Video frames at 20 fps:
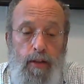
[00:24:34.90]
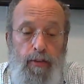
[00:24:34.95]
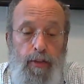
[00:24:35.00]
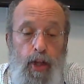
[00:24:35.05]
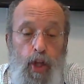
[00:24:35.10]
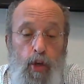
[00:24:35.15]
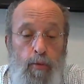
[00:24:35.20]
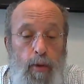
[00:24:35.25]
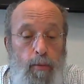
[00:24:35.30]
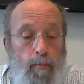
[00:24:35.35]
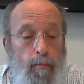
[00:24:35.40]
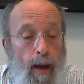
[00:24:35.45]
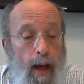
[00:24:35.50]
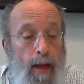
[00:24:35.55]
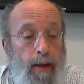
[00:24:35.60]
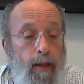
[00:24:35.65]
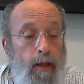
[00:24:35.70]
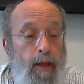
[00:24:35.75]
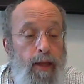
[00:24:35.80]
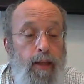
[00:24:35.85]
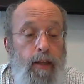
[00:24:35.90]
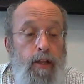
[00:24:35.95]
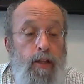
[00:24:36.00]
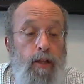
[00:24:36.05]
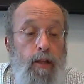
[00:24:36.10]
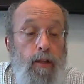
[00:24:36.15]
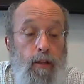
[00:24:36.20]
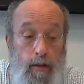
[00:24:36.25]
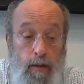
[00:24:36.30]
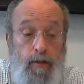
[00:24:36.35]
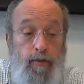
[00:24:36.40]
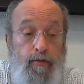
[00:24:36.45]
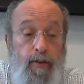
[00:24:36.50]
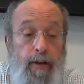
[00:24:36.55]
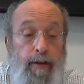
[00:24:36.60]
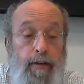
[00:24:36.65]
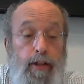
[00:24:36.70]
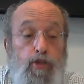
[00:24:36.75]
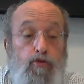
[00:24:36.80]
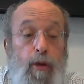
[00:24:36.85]
In the human body, the
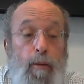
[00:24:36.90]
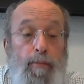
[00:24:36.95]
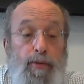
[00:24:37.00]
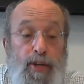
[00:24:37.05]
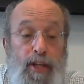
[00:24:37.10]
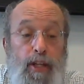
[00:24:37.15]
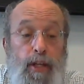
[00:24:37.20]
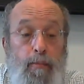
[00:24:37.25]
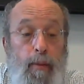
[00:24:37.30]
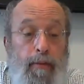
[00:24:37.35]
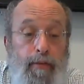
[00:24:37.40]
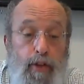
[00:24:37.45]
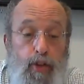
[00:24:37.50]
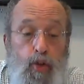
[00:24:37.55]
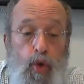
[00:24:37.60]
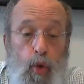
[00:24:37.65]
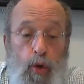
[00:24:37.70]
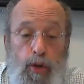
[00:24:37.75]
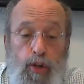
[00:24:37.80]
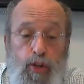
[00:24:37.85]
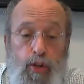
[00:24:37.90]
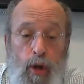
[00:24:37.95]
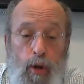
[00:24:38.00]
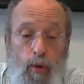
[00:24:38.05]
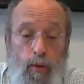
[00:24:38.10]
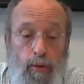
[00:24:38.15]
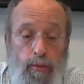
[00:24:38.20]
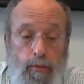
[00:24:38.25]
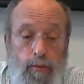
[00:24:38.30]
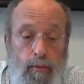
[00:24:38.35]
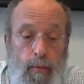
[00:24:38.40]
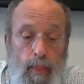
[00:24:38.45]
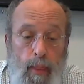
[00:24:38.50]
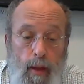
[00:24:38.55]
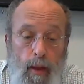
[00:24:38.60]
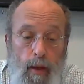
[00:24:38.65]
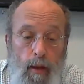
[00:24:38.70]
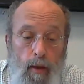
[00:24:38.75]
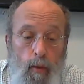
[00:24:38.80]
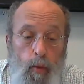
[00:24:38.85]
Tiferet is represented by the torso,
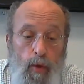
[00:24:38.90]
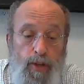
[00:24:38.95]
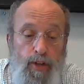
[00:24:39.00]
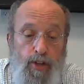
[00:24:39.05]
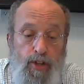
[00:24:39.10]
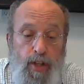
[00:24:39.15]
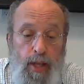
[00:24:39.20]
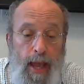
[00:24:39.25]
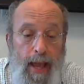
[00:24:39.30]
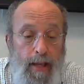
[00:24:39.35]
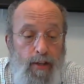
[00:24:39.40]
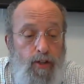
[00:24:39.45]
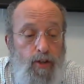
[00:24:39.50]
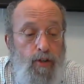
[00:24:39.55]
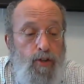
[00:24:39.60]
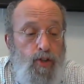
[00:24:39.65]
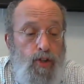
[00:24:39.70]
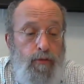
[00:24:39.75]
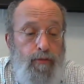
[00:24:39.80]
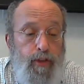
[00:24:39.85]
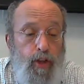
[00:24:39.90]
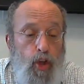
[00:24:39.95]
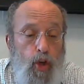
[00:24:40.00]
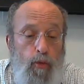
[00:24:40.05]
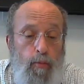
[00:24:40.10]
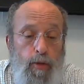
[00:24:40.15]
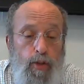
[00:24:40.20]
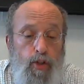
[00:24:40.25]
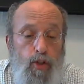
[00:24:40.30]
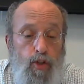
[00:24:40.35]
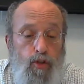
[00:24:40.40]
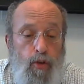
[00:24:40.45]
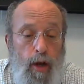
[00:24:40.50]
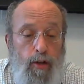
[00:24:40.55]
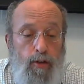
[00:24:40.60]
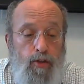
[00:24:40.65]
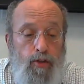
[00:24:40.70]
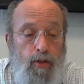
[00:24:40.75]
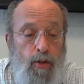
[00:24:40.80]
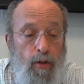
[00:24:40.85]
which is the essence of the human
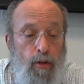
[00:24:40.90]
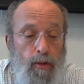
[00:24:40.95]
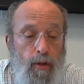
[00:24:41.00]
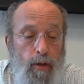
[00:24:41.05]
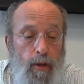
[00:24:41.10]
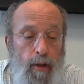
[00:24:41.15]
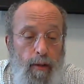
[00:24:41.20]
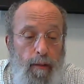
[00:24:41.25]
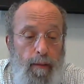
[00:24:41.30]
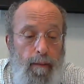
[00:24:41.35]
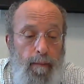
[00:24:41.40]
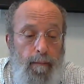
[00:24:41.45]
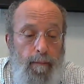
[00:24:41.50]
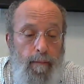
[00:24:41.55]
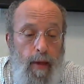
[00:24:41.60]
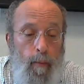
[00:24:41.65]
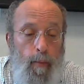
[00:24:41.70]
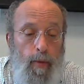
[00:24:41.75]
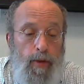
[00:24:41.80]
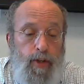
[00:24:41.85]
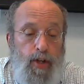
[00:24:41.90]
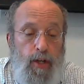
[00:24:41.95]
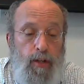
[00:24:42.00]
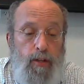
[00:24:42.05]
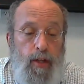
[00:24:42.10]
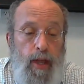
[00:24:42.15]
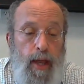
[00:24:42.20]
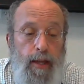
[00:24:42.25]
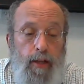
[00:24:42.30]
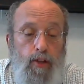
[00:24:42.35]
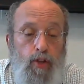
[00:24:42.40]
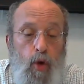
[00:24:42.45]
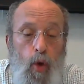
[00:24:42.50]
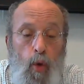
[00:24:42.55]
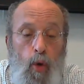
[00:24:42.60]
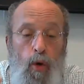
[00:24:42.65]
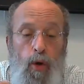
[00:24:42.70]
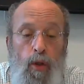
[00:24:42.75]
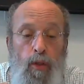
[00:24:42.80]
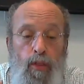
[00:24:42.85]
structure, and which contains
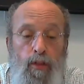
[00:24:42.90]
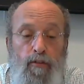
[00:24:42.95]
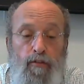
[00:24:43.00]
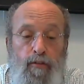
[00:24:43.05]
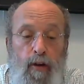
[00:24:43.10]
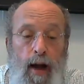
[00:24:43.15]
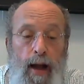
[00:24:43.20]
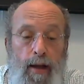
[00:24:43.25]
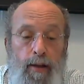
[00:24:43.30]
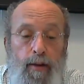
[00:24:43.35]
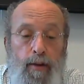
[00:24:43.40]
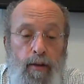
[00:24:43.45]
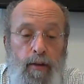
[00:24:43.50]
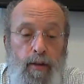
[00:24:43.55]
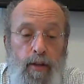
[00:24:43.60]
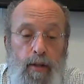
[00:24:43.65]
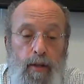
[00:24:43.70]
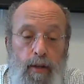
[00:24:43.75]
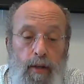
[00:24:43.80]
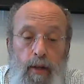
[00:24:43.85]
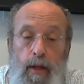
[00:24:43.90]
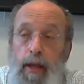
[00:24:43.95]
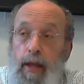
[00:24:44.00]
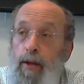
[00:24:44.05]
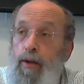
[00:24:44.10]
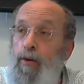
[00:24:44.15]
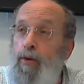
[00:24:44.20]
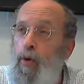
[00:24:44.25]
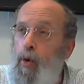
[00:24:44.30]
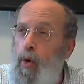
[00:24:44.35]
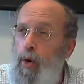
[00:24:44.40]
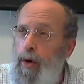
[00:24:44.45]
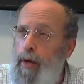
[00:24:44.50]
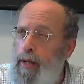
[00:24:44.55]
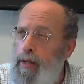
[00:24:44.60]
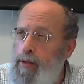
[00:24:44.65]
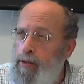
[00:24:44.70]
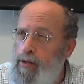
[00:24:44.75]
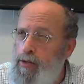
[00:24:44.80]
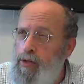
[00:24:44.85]
all the vital inner
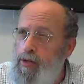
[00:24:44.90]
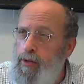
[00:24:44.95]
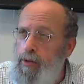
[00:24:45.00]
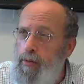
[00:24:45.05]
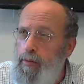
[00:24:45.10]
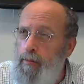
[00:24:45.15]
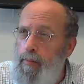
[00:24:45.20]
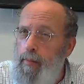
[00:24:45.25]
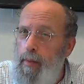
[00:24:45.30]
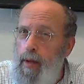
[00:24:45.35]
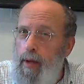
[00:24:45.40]
organs.